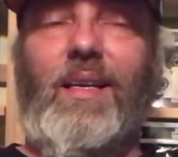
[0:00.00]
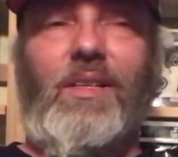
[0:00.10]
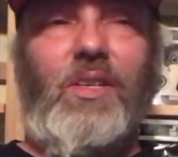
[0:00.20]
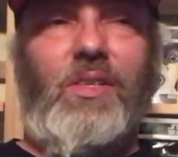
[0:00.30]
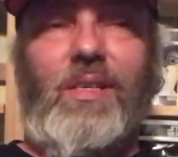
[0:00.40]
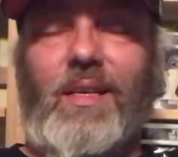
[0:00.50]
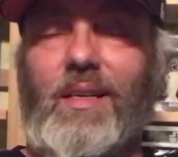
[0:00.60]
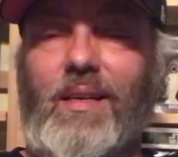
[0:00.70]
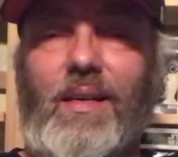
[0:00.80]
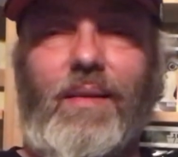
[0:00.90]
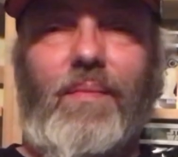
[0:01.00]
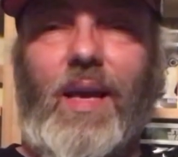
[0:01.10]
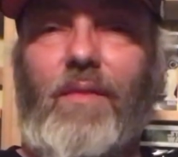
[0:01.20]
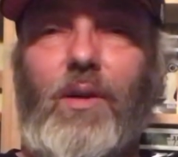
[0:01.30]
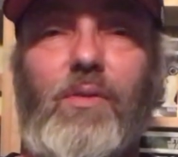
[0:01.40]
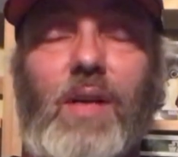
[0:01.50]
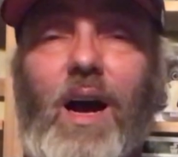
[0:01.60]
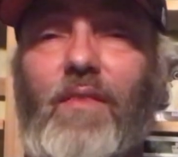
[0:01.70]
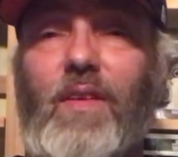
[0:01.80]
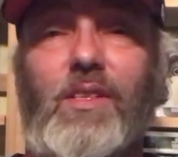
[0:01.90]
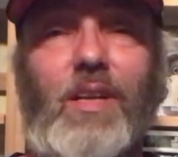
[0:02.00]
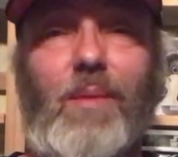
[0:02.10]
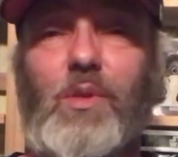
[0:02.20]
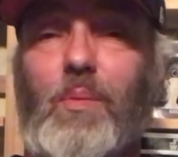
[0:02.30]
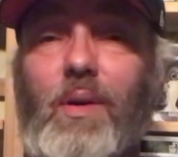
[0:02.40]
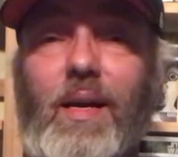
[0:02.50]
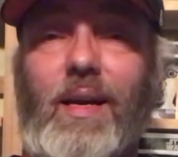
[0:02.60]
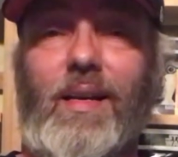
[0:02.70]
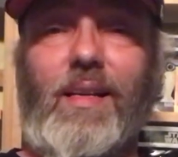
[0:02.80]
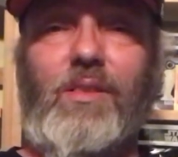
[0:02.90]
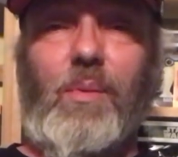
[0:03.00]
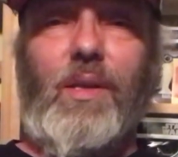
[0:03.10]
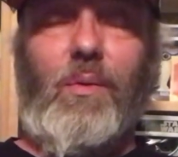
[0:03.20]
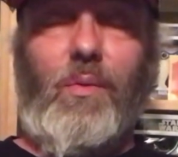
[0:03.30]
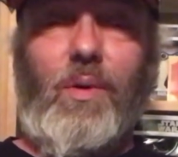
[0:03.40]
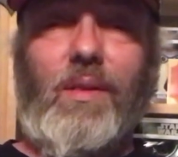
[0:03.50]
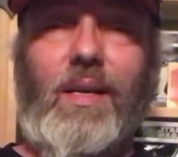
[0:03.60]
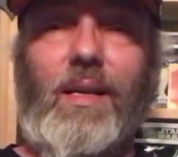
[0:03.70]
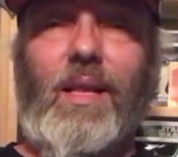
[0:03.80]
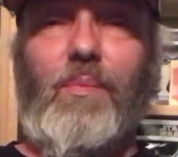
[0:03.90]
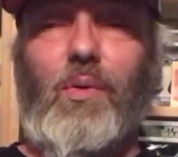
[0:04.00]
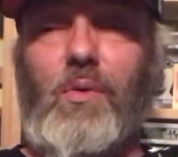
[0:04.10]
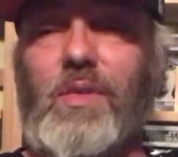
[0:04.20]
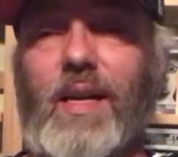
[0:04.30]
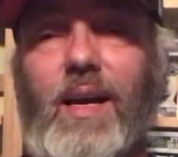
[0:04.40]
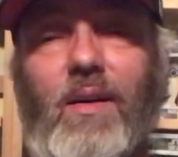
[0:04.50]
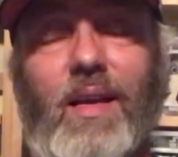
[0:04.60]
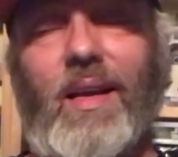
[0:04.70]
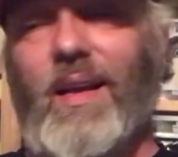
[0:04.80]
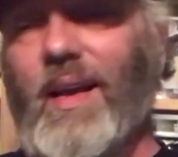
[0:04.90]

Just ever whose offense comes to play is going to be the one that pulls it out.